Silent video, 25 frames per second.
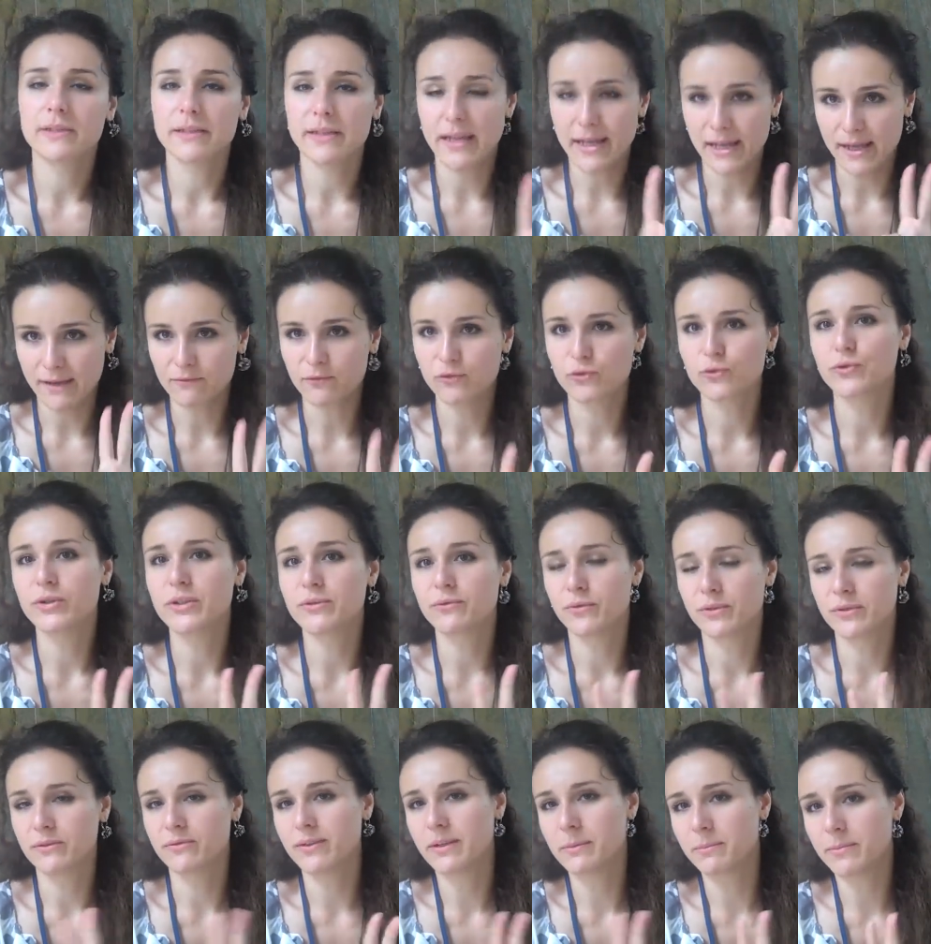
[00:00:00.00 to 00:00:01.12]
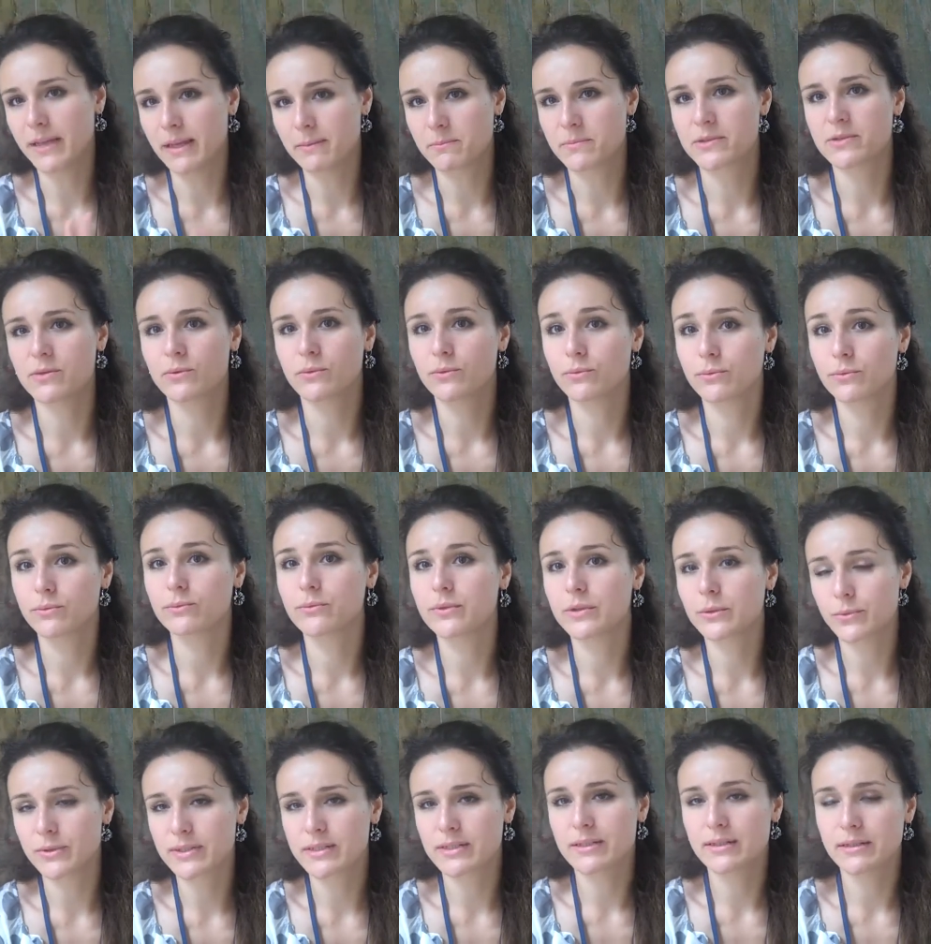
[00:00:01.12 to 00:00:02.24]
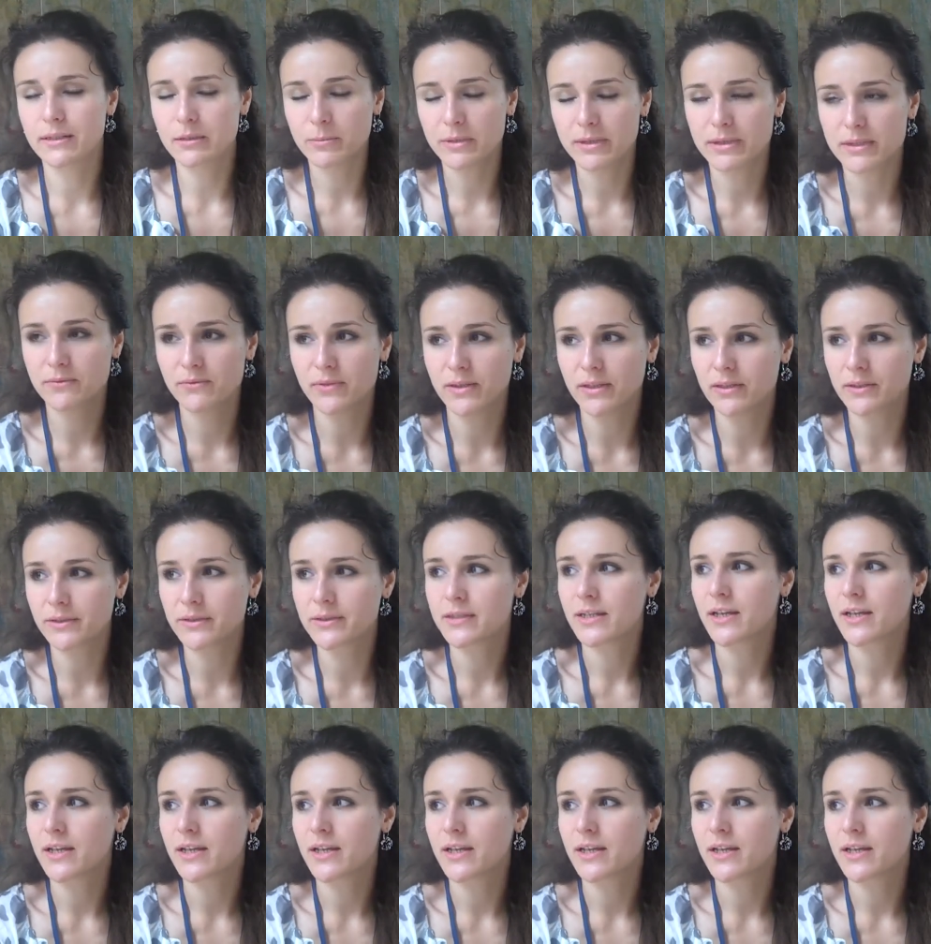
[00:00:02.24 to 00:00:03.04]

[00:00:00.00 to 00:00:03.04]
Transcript: they have two different flip cams, so it was a little bit difficult.